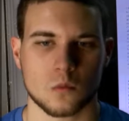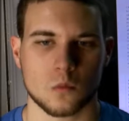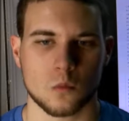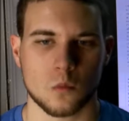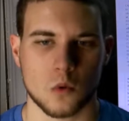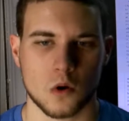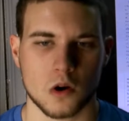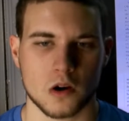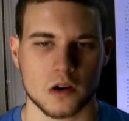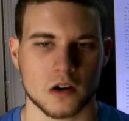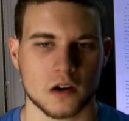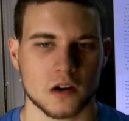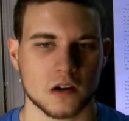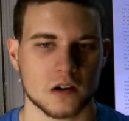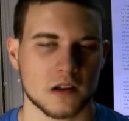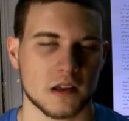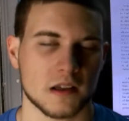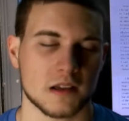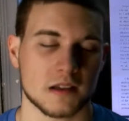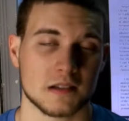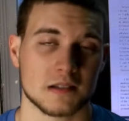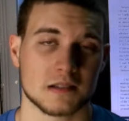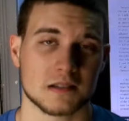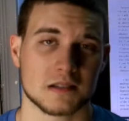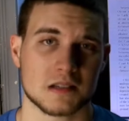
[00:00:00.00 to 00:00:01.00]
water
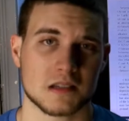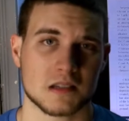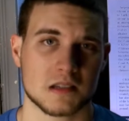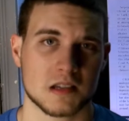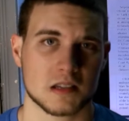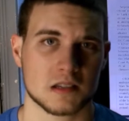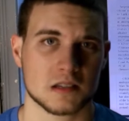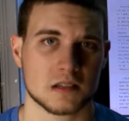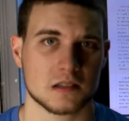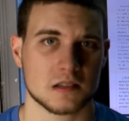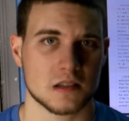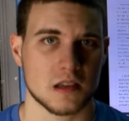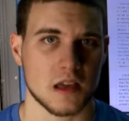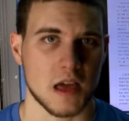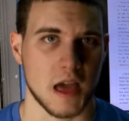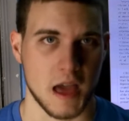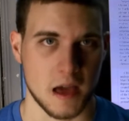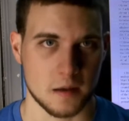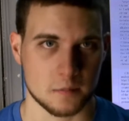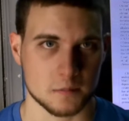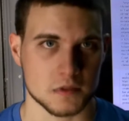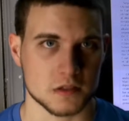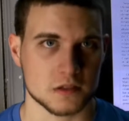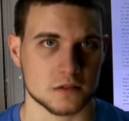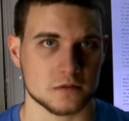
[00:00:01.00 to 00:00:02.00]
and 6
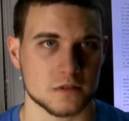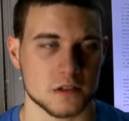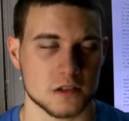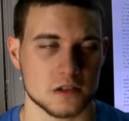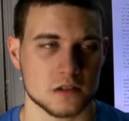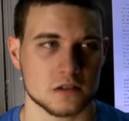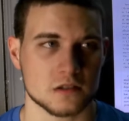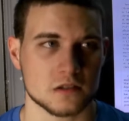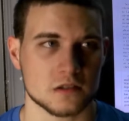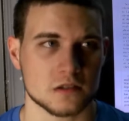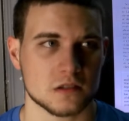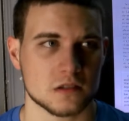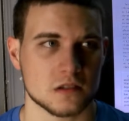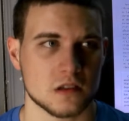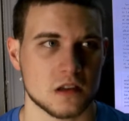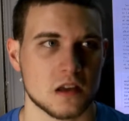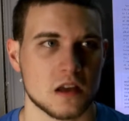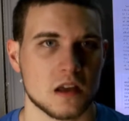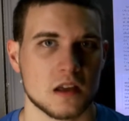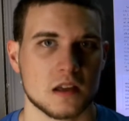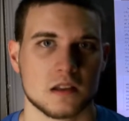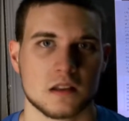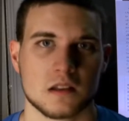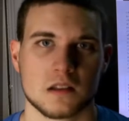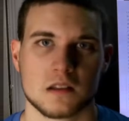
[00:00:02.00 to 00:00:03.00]
atmospheres
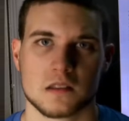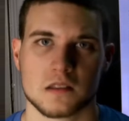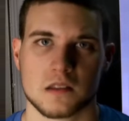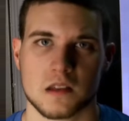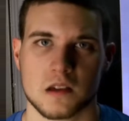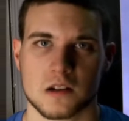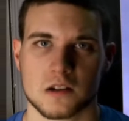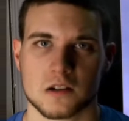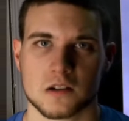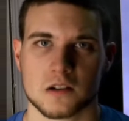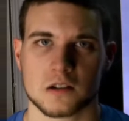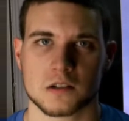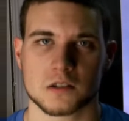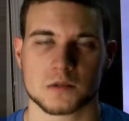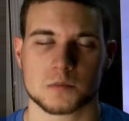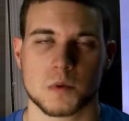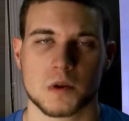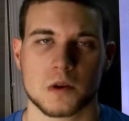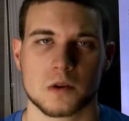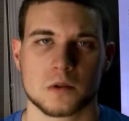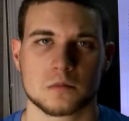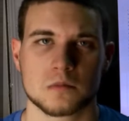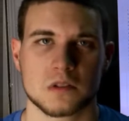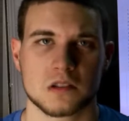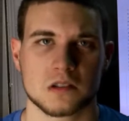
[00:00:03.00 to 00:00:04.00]
that are
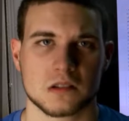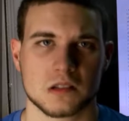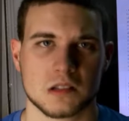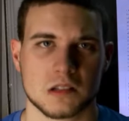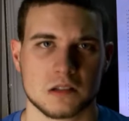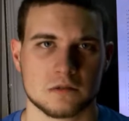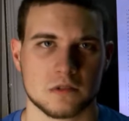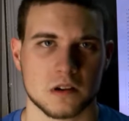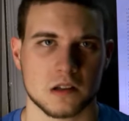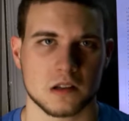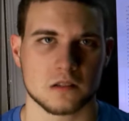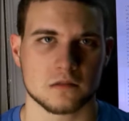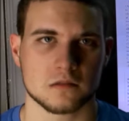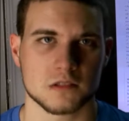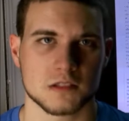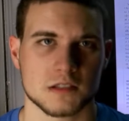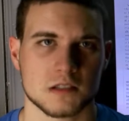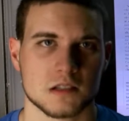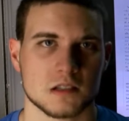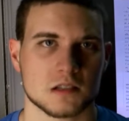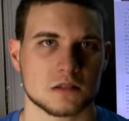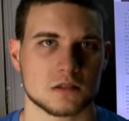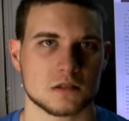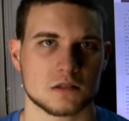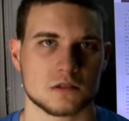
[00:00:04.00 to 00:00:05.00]
experimentally relevant
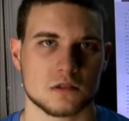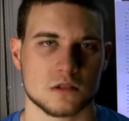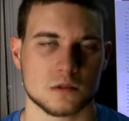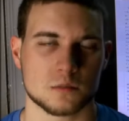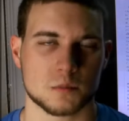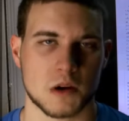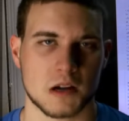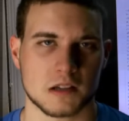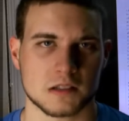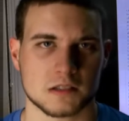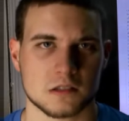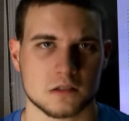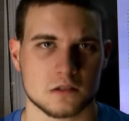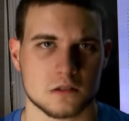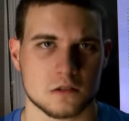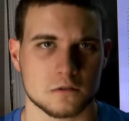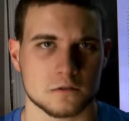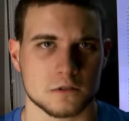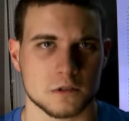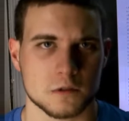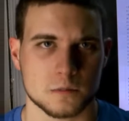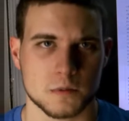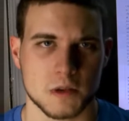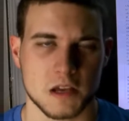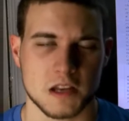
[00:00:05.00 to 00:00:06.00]
to the process of
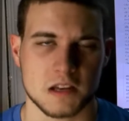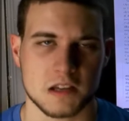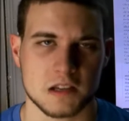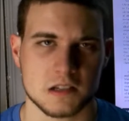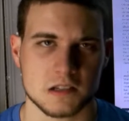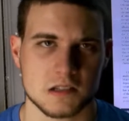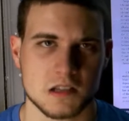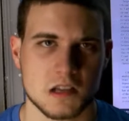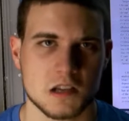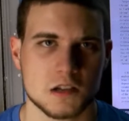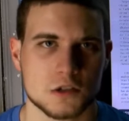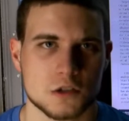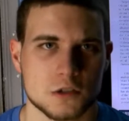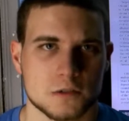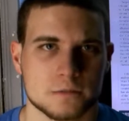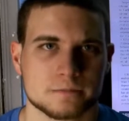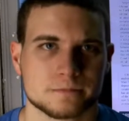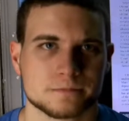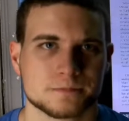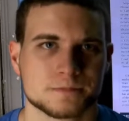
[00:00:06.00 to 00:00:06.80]
serpentinization.